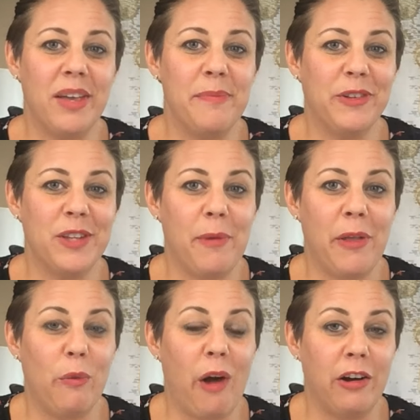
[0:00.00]
can build up
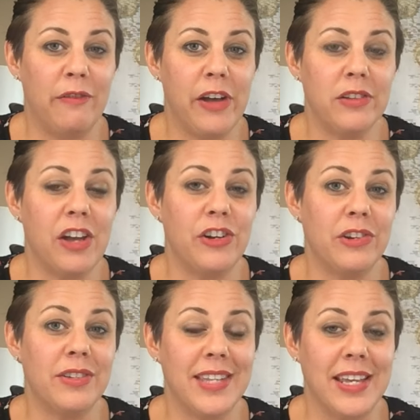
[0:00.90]
on the water valves
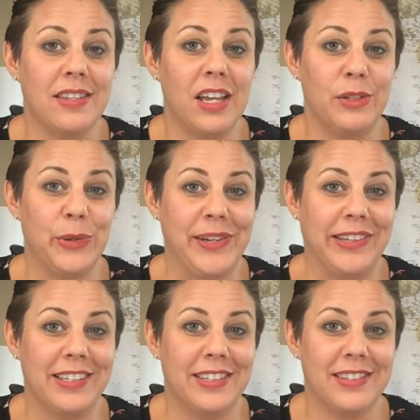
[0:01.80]
under your sinks and
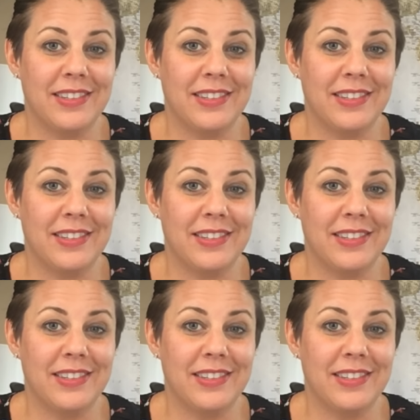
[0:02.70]
toilets.